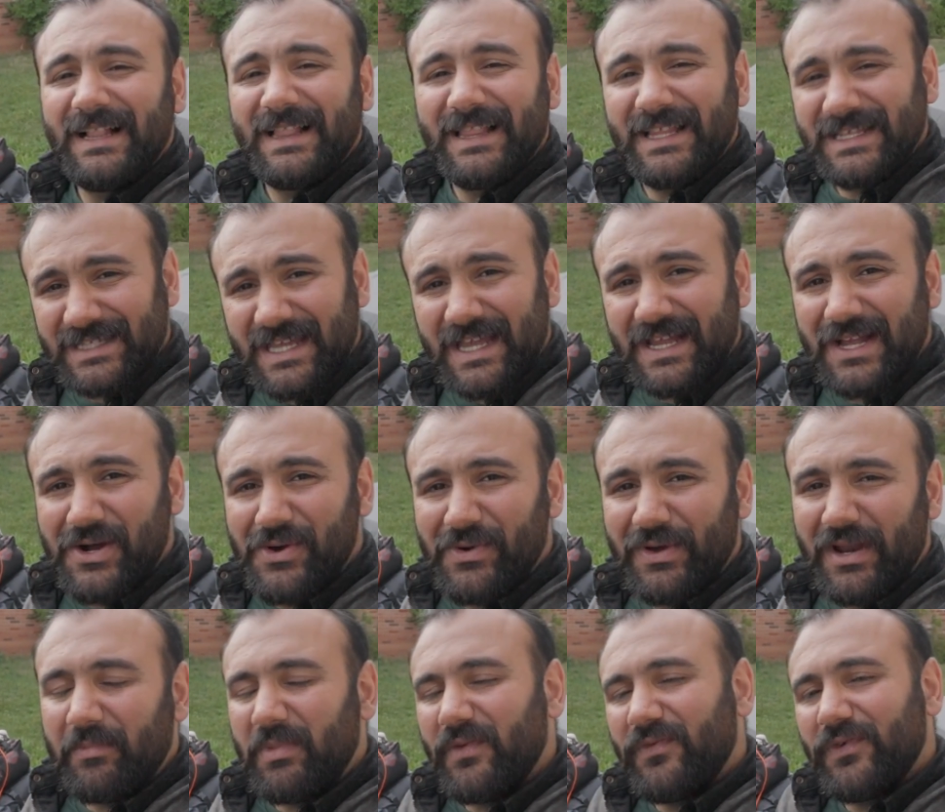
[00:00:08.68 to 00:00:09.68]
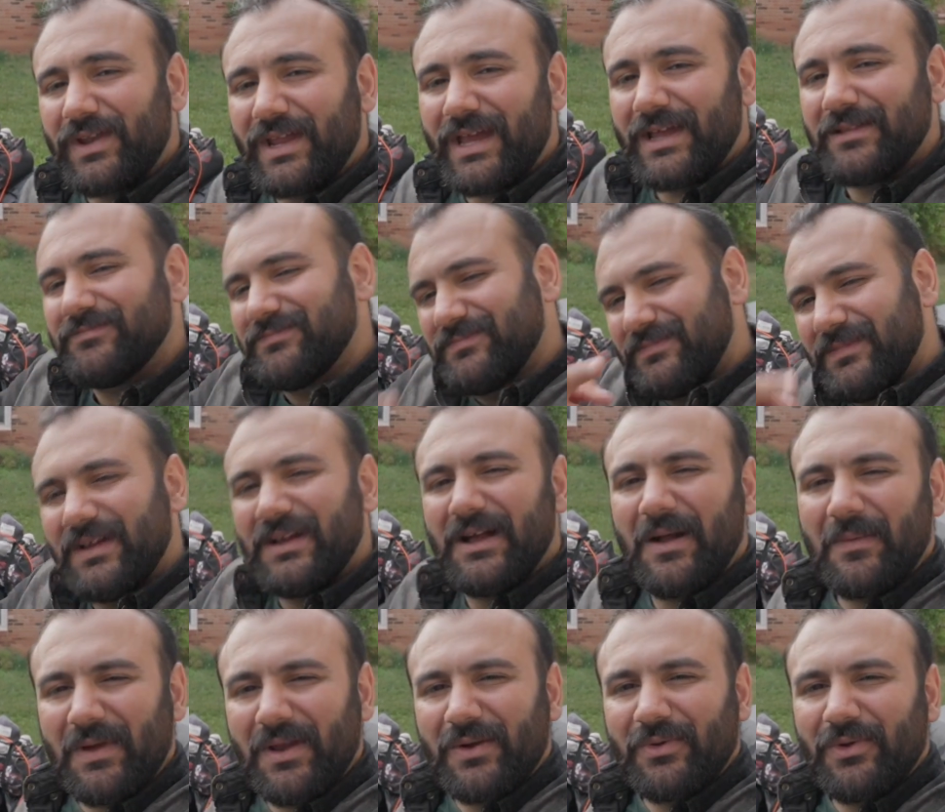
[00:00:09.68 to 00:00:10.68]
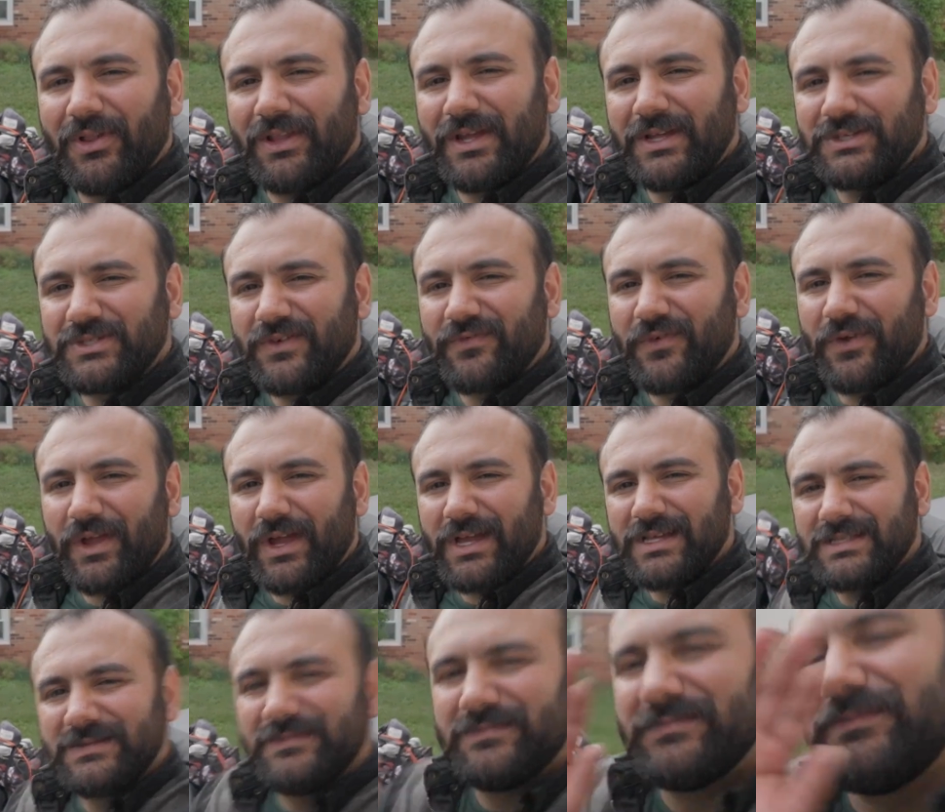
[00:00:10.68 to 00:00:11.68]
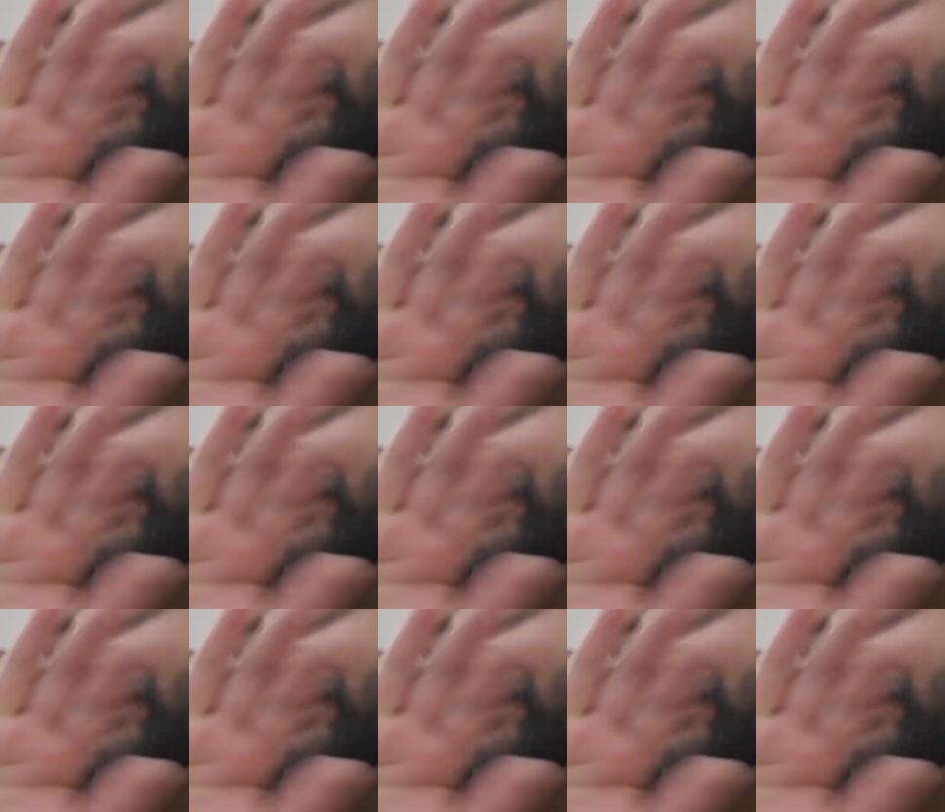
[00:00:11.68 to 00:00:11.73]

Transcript: Let's get going, and before that, I'm gonna roll the intro for you guys.